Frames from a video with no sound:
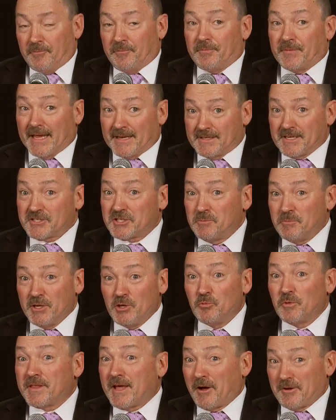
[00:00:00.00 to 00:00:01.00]
that doesn't
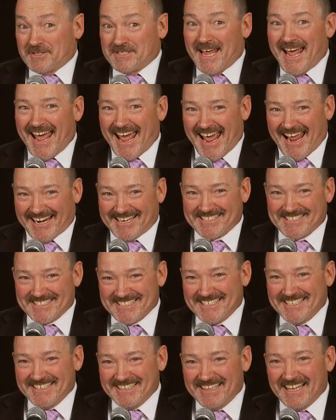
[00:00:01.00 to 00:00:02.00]
mean without
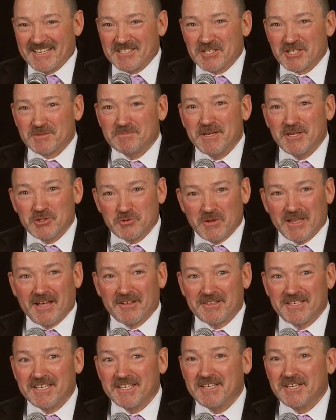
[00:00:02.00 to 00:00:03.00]
tax. That just means
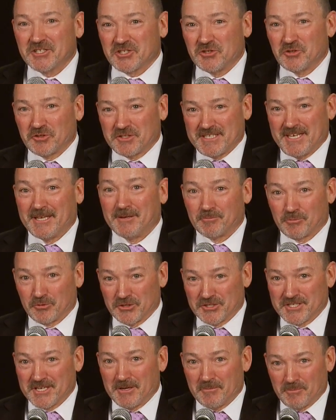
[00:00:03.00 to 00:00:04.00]
without the additional
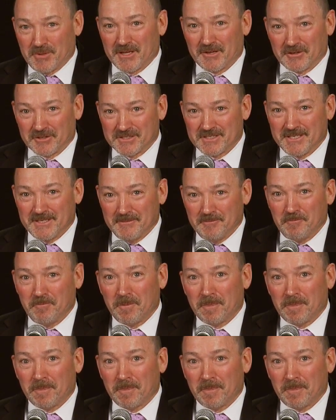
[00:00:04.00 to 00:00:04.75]
10% penalty.